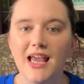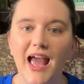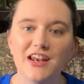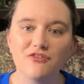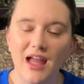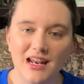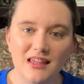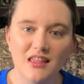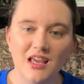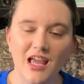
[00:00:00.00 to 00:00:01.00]
And if
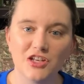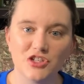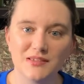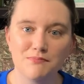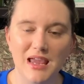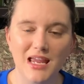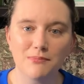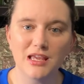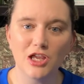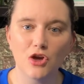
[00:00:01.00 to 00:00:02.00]
anything, it just made
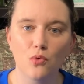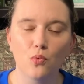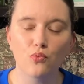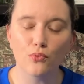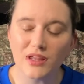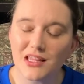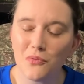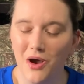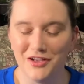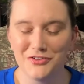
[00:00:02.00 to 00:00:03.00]
me really
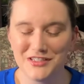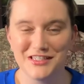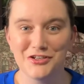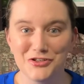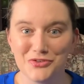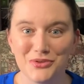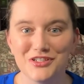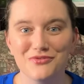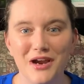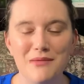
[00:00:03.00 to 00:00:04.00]
want Kristin Cashore
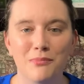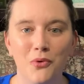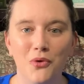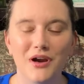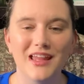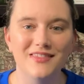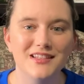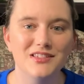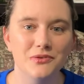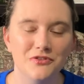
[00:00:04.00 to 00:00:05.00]
to write more in
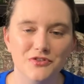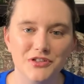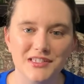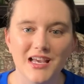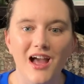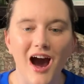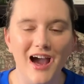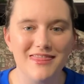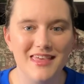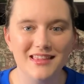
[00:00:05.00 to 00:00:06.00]
this universe. I
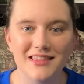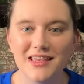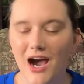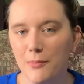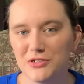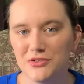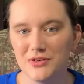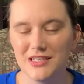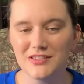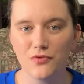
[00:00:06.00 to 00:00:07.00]
think that the
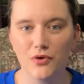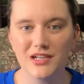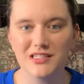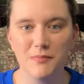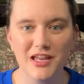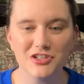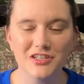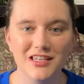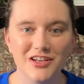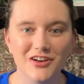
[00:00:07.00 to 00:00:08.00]
opportunities for expansion
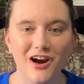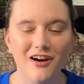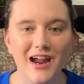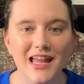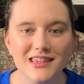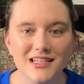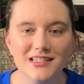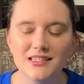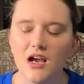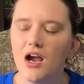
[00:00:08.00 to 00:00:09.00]
here are endless.